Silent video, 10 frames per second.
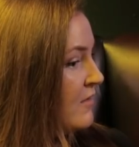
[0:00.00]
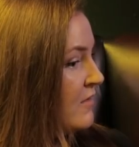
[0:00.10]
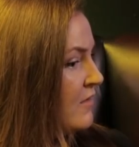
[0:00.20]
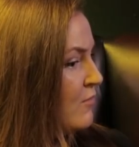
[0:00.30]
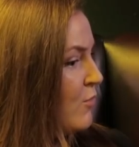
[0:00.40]

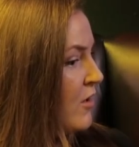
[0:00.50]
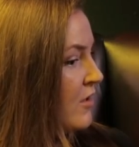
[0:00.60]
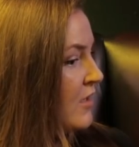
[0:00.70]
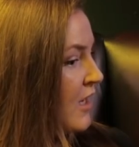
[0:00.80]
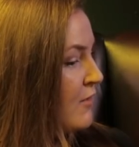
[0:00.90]
this
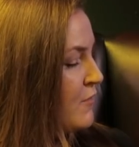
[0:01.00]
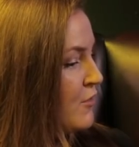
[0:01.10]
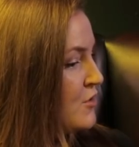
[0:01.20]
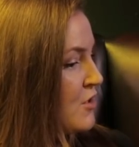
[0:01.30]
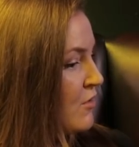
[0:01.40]
weird like
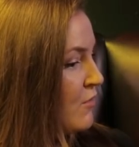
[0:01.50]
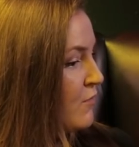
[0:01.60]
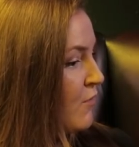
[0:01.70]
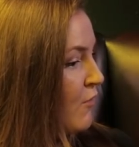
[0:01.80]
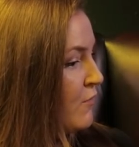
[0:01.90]
fusion
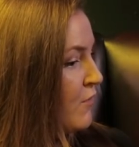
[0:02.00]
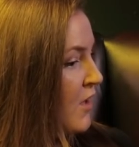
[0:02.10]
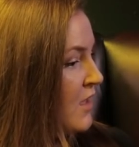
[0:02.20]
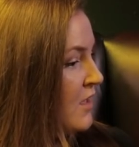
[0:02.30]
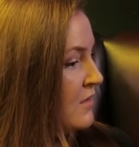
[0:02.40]
of
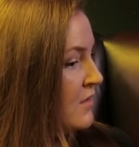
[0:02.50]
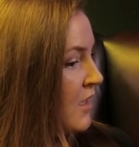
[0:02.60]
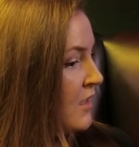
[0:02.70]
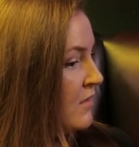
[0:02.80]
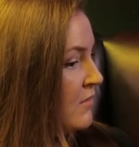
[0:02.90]

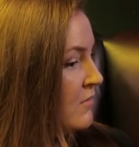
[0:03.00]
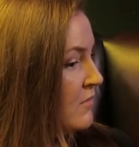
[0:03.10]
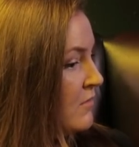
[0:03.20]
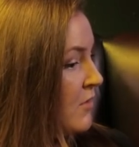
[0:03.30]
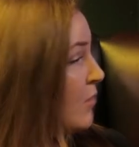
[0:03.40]
like,
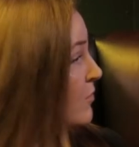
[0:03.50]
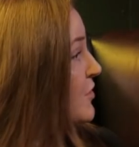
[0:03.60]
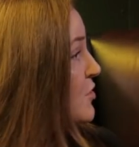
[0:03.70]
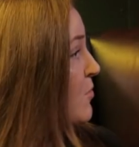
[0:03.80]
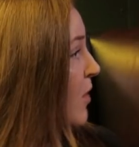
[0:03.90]
well,
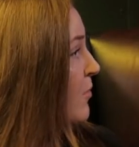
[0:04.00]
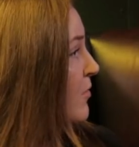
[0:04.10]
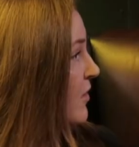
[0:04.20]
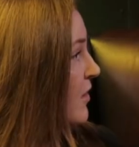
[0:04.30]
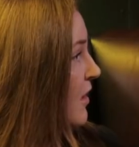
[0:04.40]
Richard
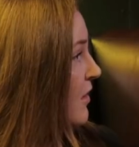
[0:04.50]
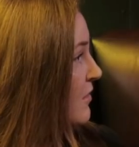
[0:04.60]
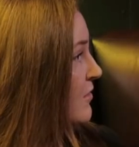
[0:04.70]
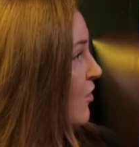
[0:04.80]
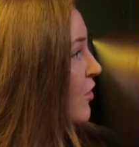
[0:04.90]

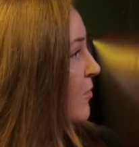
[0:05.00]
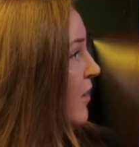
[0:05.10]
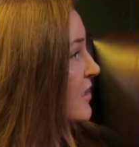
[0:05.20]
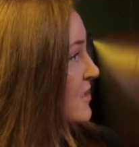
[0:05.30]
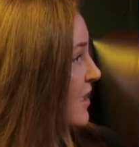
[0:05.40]
Barbaruch talked
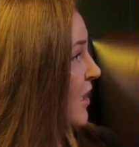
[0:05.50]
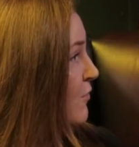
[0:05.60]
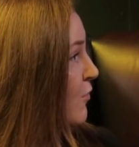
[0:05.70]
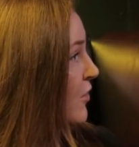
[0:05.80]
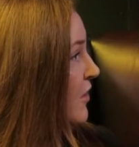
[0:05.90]
about it as the
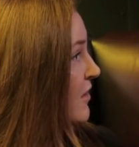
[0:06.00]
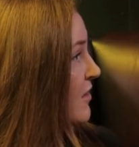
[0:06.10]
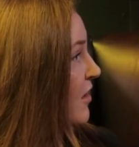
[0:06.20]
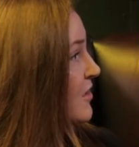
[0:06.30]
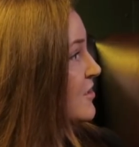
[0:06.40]
Californian
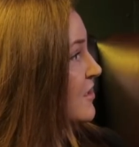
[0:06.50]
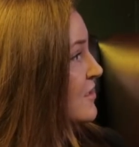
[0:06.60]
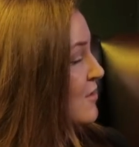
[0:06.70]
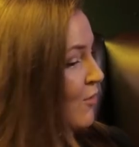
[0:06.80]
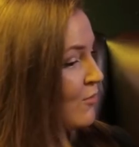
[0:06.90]
ideology.
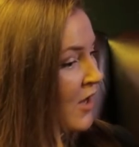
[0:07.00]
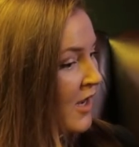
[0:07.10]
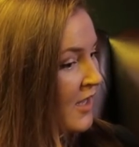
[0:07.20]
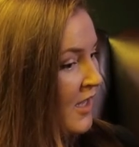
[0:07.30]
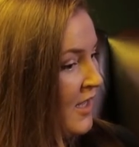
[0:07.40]
So
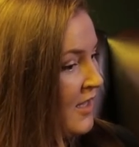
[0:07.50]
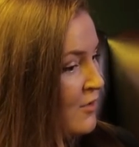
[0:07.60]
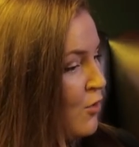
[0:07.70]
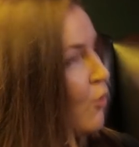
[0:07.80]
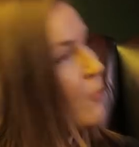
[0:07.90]
like
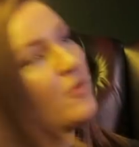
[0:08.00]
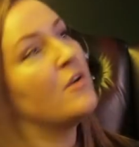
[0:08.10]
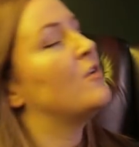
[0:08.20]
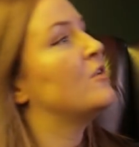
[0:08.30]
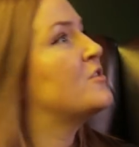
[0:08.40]

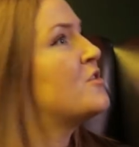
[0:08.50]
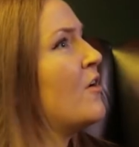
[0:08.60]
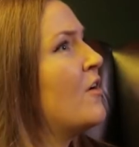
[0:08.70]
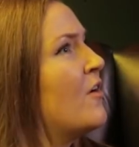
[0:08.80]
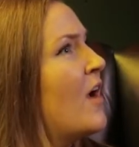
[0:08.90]
corporate
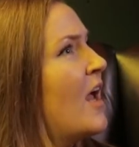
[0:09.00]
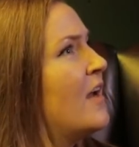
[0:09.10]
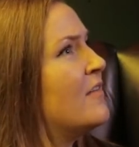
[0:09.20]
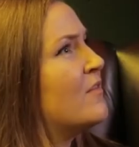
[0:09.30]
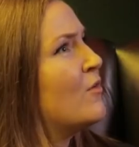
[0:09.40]
culture
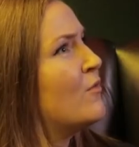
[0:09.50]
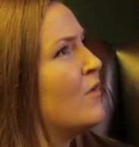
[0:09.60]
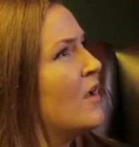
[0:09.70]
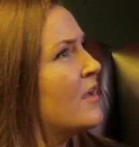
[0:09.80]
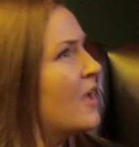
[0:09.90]
and sort
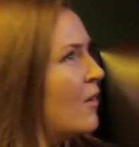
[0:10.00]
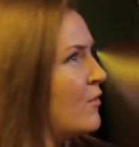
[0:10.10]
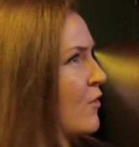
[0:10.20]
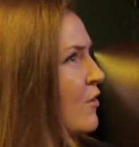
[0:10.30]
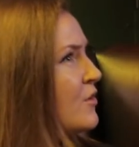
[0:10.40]
of
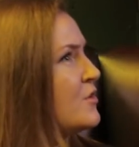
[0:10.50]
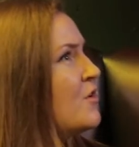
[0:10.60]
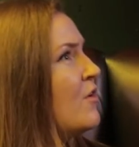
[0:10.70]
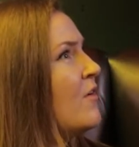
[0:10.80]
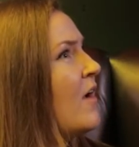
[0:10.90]

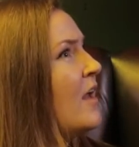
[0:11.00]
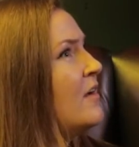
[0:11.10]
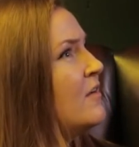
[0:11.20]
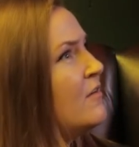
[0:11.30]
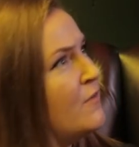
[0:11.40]
counterculture
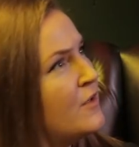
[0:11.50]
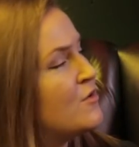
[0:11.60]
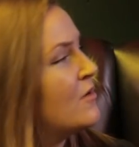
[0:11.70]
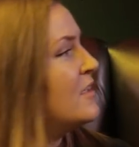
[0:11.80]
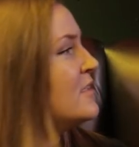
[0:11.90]
and
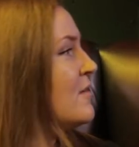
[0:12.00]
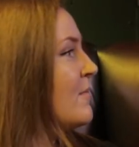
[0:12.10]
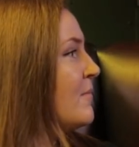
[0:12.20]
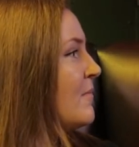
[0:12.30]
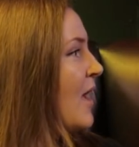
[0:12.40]

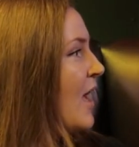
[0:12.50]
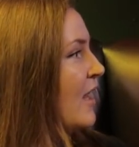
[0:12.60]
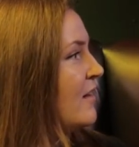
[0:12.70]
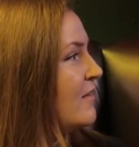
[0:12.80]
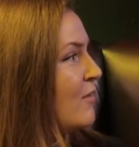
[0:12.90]
individualism
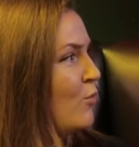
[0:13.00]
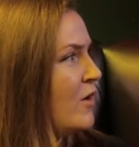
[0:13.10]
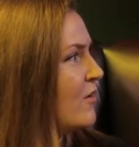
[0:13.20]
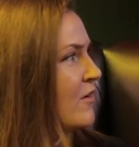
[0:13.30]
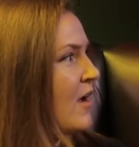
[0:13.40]
and a
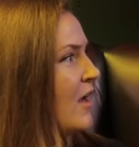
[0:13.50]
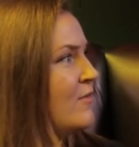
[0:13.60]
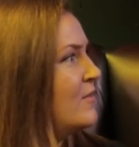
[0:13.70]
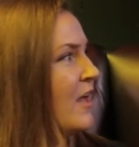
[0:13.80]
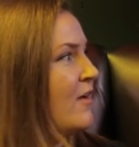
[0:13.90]
weird kind
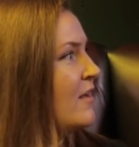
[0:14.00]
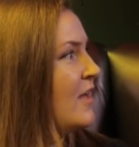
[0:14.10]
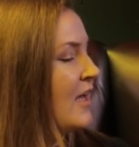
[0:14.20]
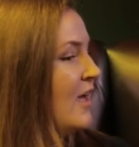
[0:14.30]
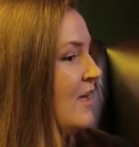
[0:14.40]
of
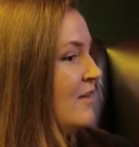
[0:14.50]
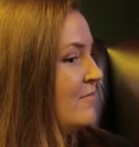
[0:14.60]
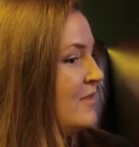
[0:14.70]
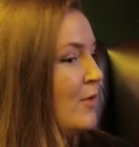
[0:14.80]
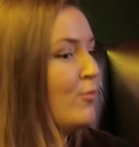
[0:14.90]
like
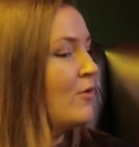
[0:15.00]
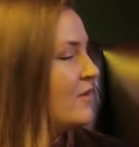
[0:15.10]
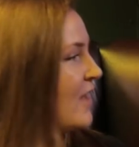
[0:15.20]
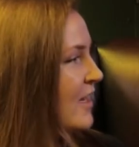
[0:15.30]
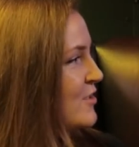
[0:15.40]

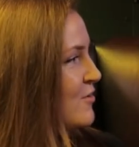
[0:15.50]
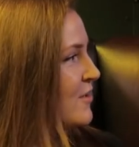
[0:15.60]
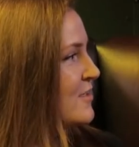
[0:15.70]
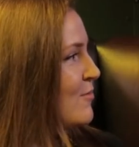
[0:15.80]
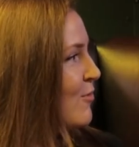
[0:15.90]
liberal
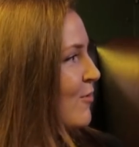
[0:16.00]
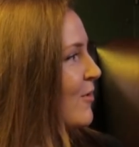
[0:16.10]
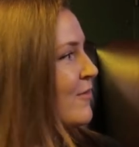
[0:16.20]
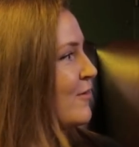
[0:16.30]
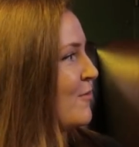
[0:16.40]
Thatcherism or
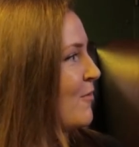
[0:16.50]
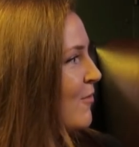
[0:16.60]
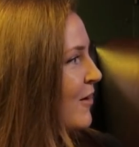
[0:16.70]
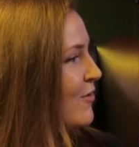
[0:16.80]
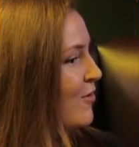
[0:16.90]
whatever you
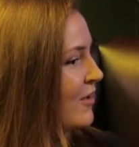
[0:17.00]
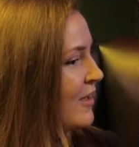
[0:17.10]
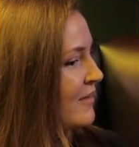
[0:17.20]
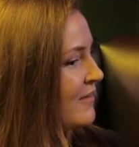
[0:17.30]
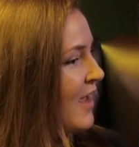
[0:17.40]
want to call
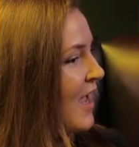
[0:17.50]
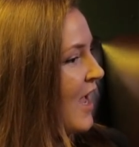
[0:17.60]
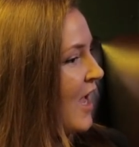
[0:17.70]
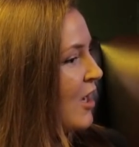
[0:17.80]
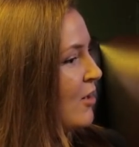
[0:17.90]
it.
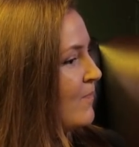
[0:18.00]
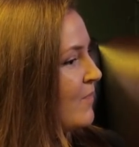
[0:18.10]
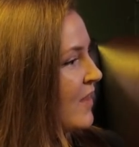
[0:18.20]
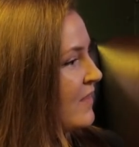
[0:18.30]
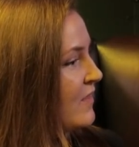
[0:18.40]

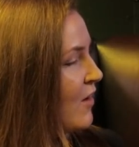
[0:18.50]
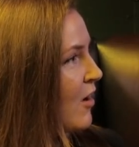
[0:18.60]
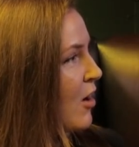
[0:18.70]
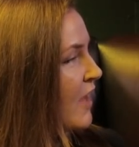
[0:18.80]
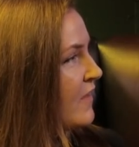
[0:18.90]

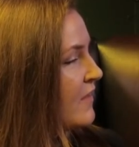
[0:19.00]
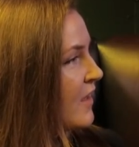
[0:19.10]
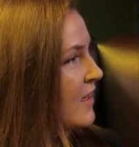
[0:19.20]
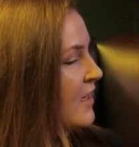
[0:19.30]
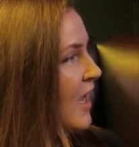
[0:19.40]
I think
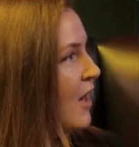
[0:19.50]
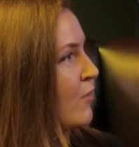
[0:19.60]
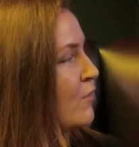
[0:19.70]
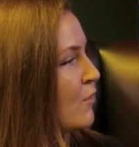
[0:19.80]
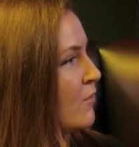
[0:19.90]
that now,
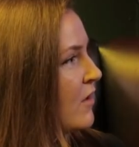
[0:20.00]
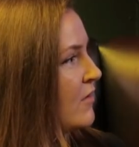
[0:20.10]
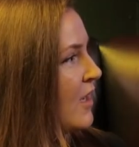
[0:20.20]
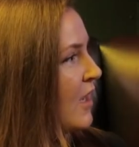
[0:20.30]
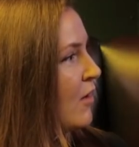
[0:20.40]
if you're
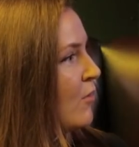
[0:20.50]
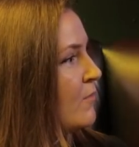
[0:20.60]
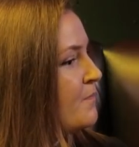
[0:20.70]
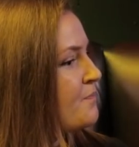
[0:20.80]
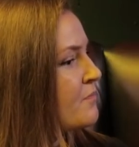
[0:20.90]
around
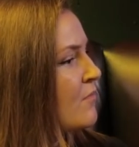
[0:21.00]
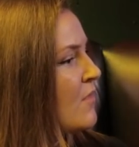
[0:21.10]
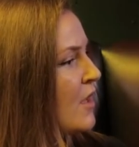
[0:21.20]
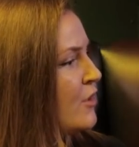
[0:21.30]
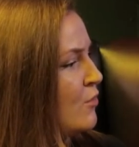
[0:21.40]
now,
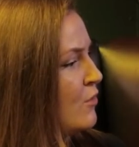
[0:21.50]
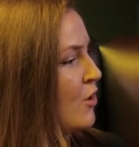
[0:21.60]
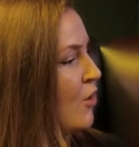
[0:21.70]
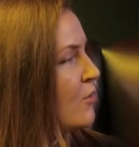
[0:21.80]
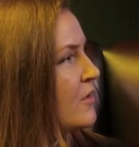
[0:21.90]
you
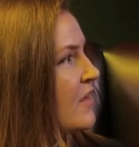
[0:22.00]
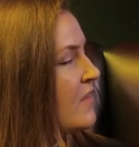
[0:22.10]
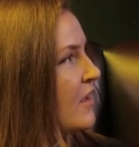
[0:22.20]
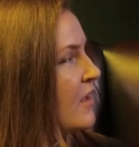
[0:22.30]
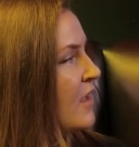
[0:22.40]
know
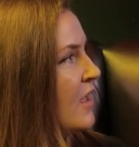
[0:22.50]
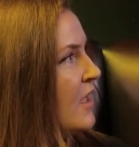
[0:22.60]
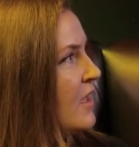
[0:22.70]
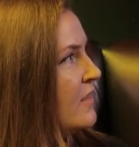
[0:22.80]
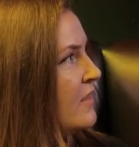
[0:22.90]
that the
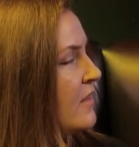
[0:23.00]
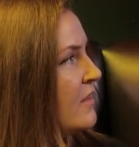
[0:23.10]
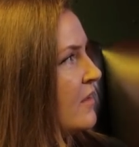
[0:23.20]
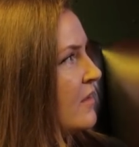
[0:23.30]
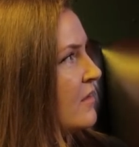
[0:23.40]

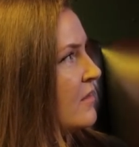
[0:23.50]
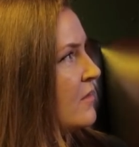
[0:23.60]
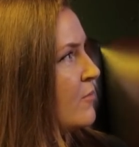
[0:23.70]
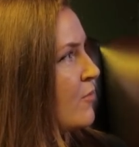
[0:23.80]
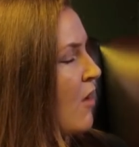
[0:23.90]

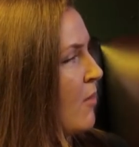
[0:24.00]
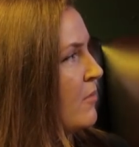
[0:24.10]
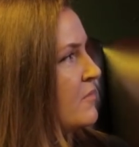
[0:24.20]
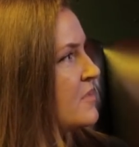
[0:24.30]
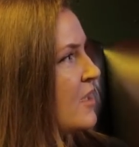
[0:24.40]

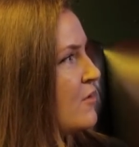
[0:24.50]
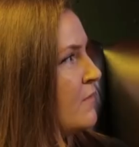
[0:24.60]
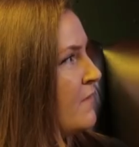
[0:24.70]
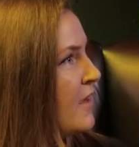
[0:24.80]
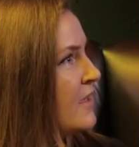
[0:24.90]
problems that
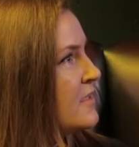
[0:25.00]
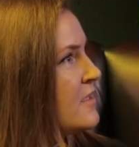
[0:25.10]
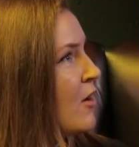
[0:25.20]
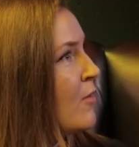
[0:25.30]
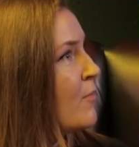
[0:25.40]
you face
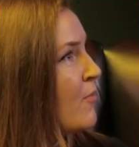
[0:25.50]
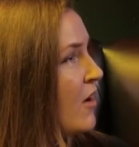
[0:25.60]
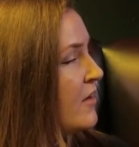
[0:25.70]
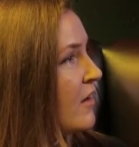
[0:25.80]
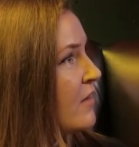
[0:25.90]
are a
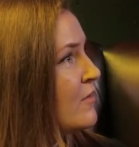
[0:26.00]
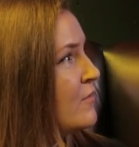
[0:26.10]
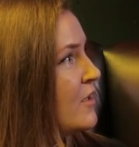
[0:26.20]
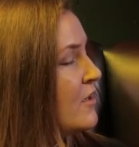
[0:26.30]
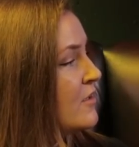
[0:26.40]
product
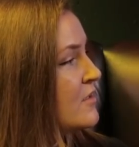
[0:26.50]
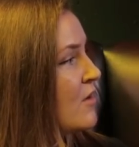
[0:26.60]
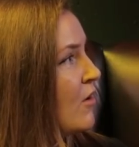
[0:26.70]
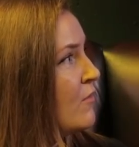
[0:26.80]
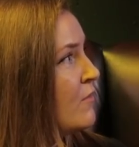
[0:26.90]
of years
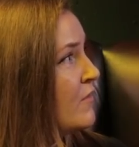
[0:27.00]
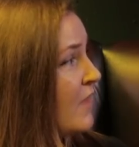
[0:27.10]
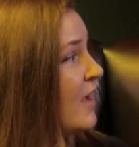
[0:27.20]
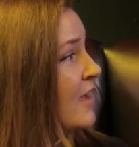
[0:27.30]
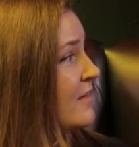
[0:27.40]
of
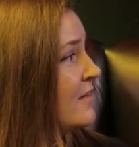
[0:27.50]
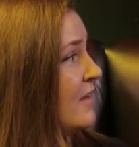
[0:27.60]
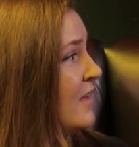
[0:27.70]
that.